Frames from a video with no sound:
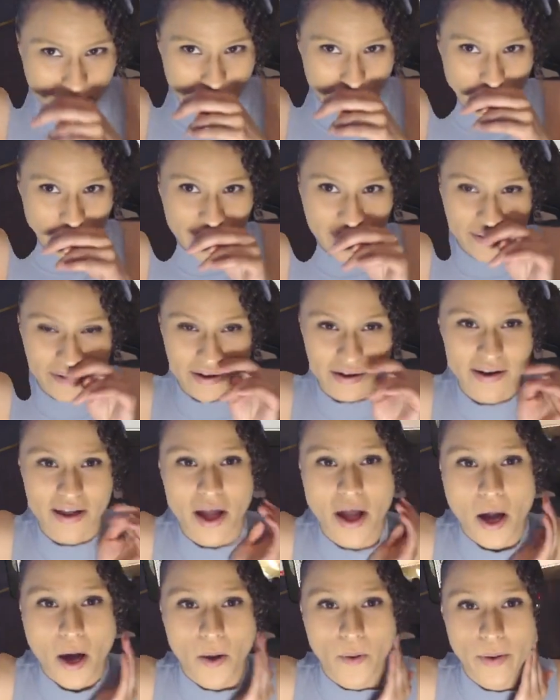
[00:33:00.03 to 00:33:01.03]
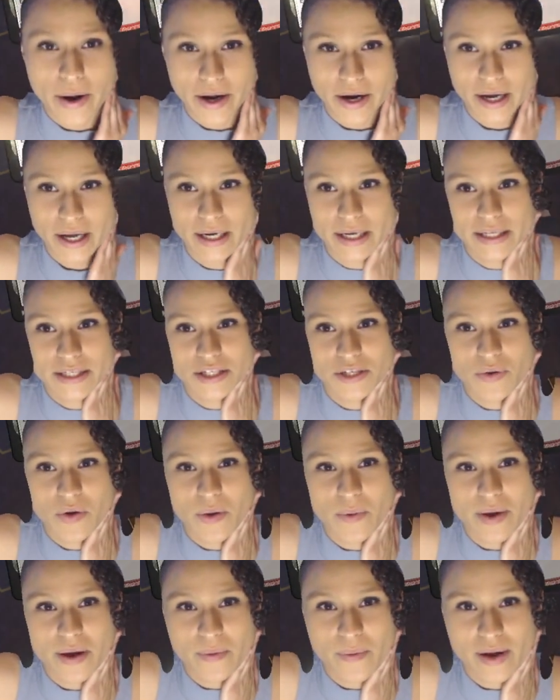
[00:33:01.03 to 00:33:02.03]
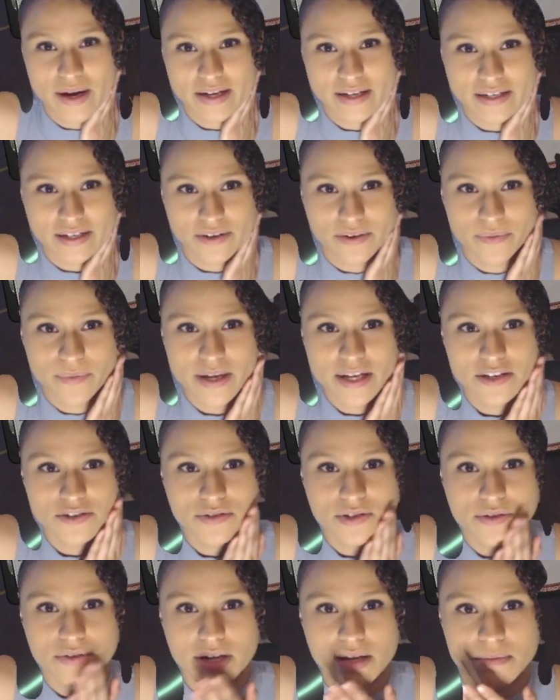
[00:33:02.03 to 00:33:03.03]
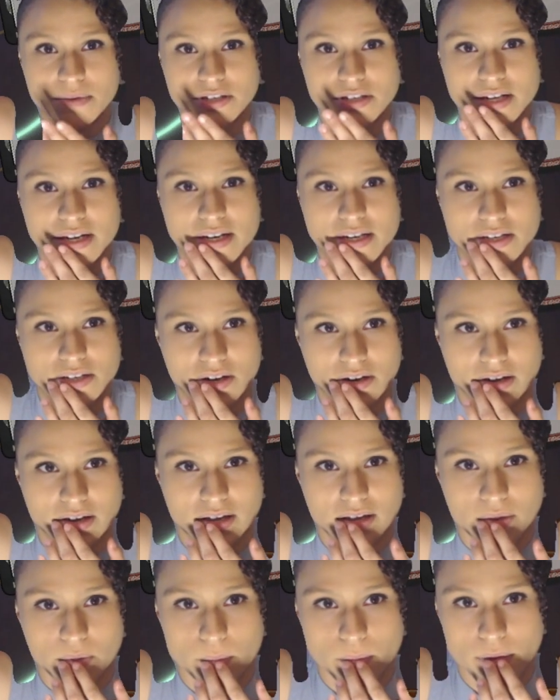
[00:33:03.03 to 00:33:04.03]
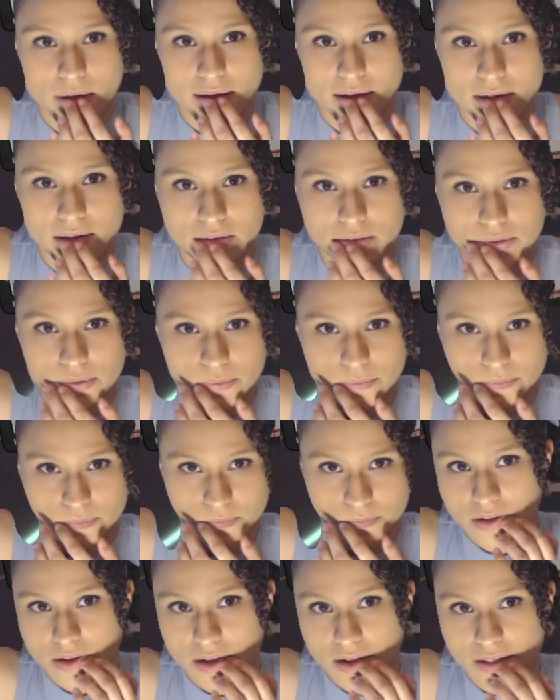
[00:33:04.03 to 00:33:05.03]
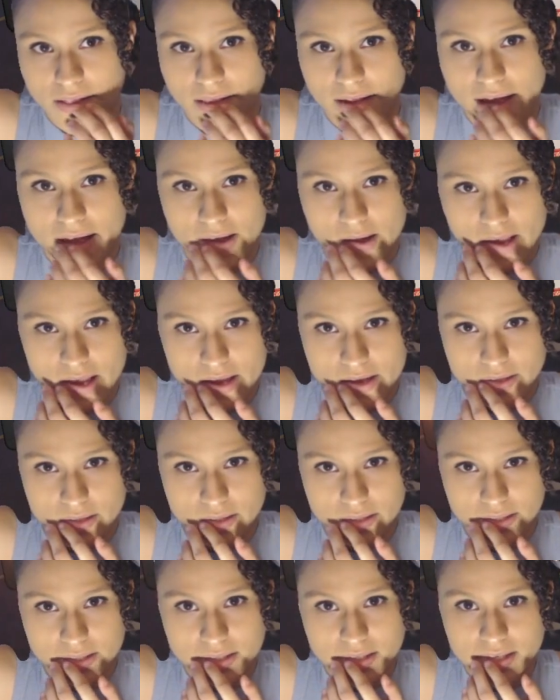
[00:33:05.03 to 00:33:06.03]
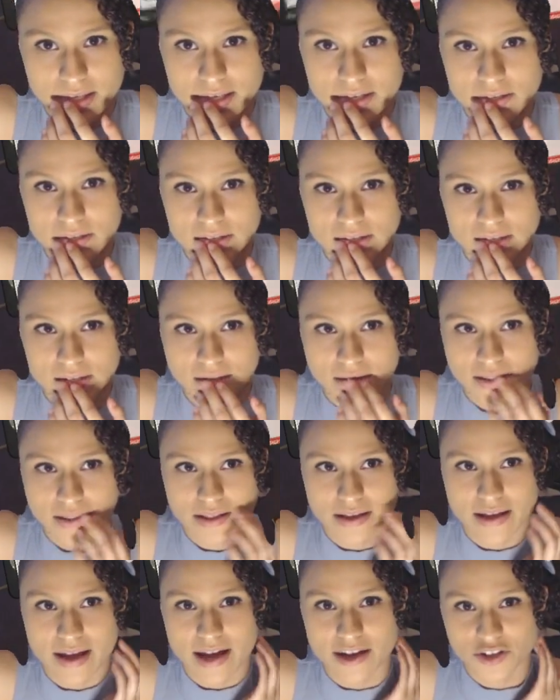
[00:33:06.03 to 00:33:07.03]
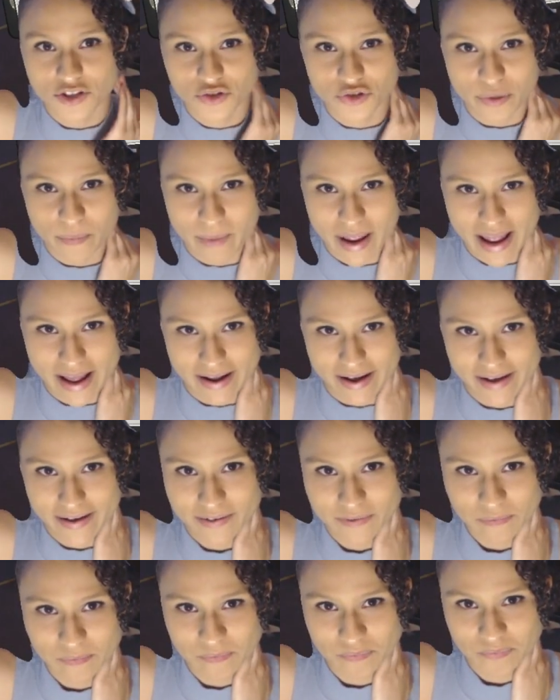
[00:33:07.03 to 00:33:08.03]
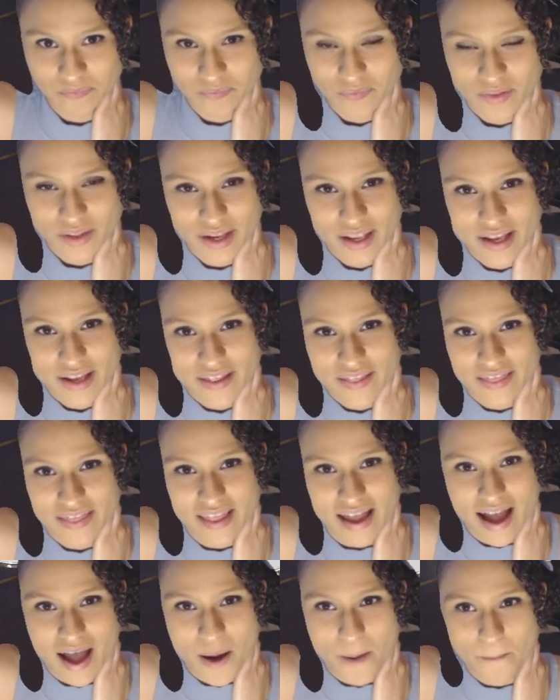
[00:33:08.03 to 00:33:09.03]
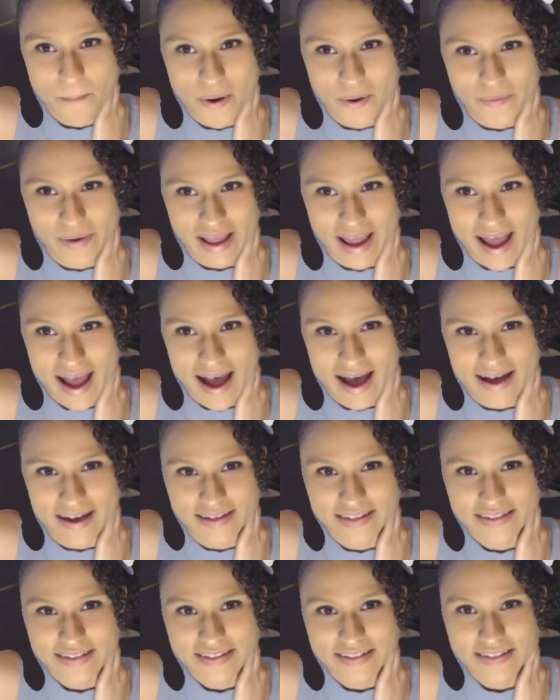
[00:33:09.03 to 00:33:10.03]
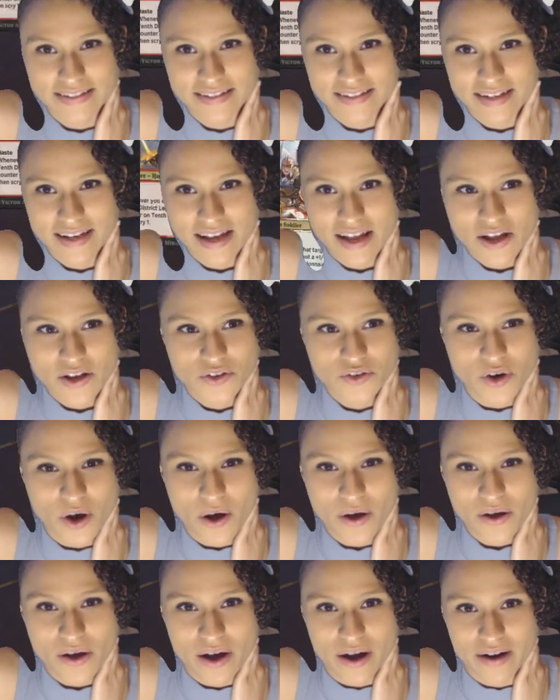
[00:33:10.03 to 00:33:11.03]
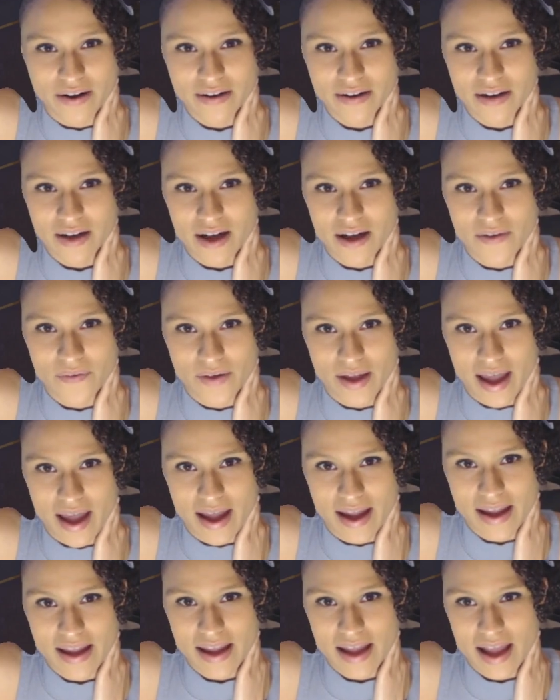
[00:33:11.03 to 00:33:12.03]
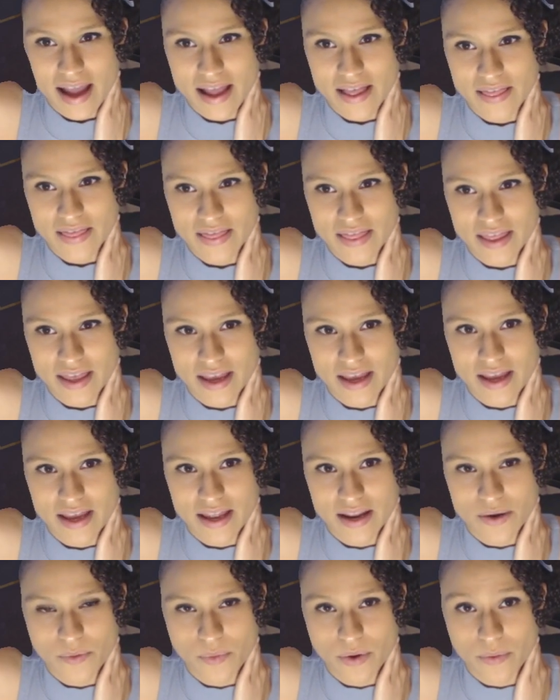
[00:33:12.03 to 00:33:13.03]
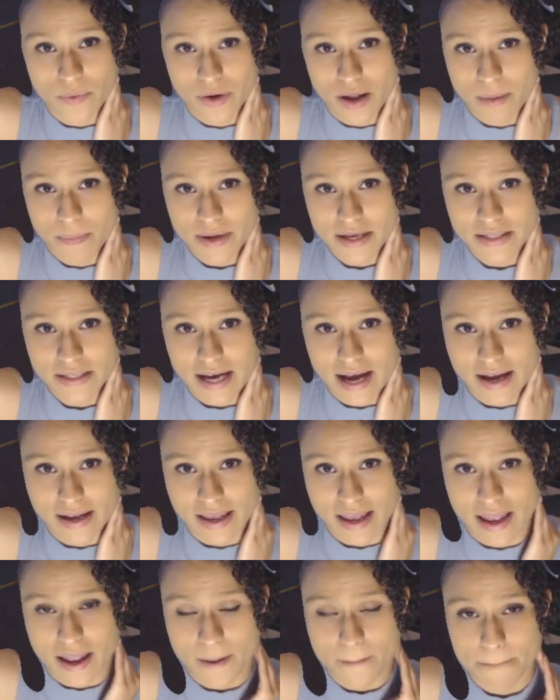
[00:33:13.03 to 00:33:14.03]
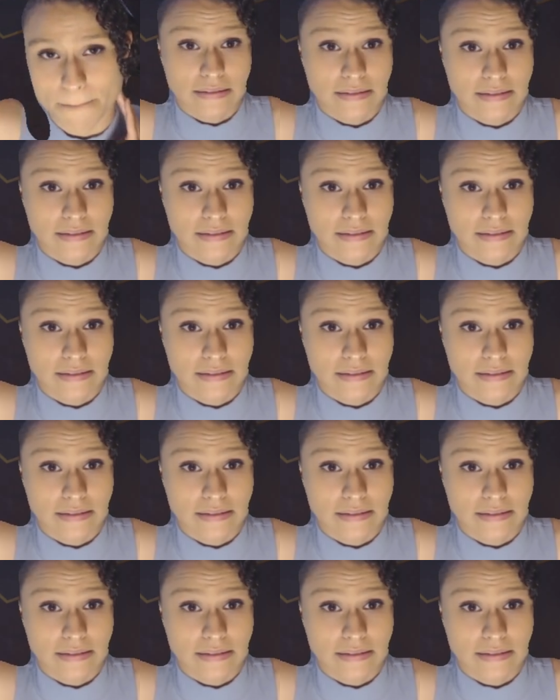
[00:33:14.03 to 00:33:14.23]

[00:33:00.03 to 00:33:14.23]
We are gonna do what we want to do. We can do 2 damage to any target. Well, in that case, let's kill the extra mana that opponent has. Draw a card. Okay. And then we will not be attacking.